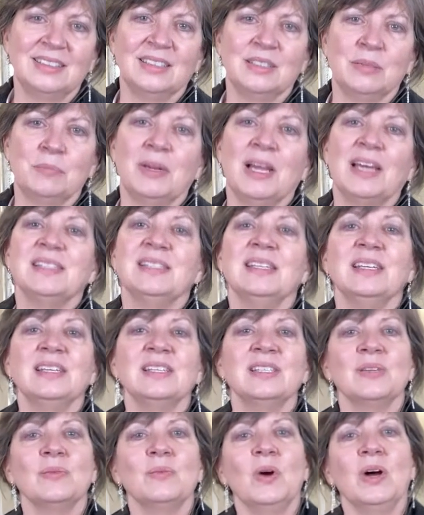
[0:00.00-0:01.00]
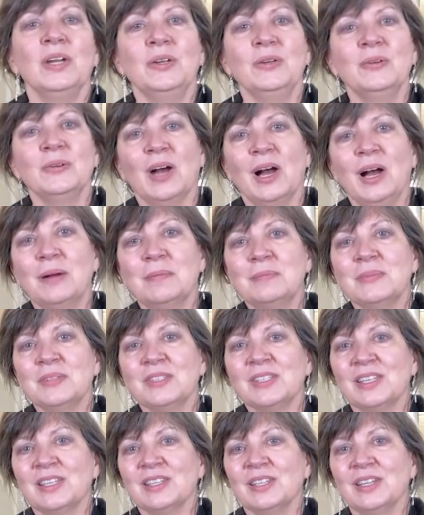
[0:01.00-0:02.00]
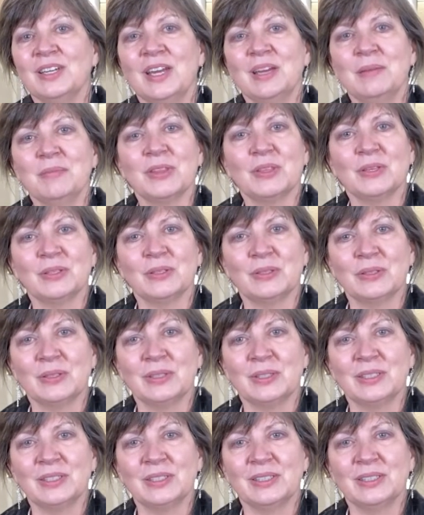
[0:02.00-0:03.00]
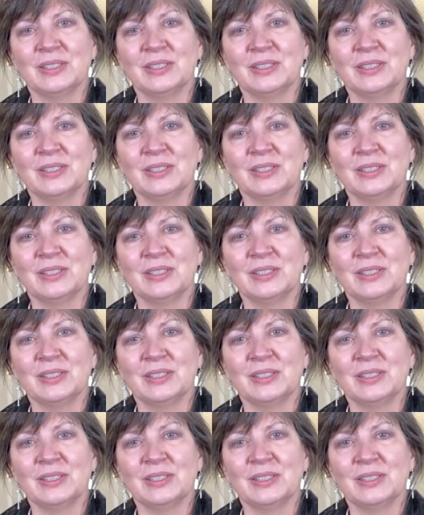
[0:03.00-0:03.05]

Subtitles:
Blessed is the one who comes in the name of the Lord.